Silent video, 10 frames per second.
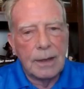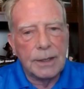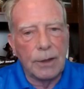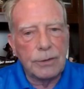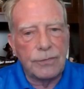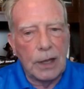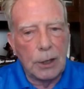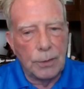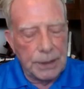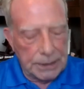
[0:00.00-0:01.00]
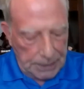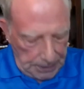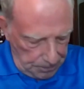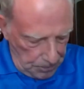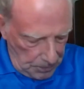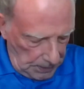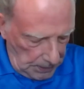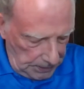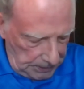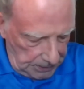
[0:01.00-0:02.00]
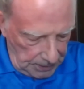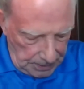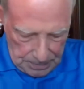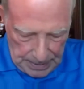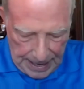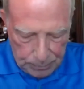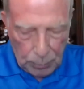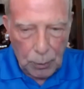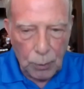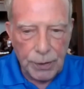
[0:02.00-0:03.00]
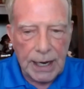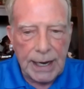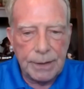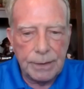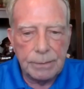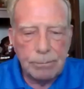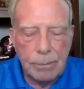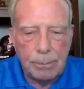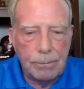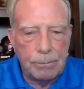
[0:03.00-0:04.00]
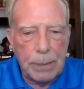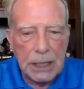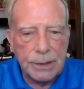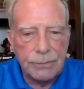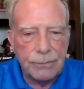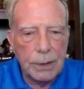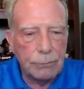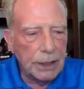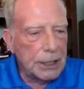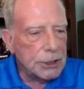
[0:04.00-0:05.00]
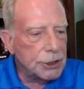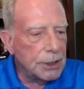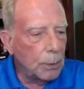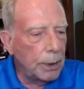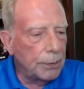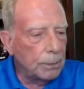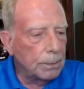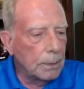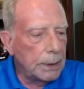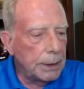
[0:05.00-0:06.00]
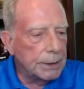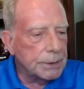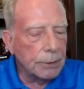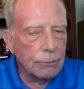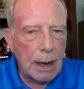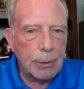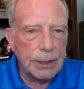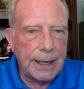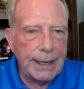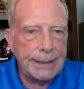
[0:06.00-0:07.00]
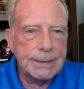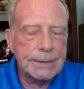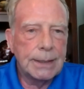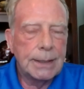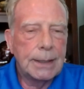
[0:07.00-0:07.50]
Another fellow that is admirable that I had a positive relationship with is Robert Gates.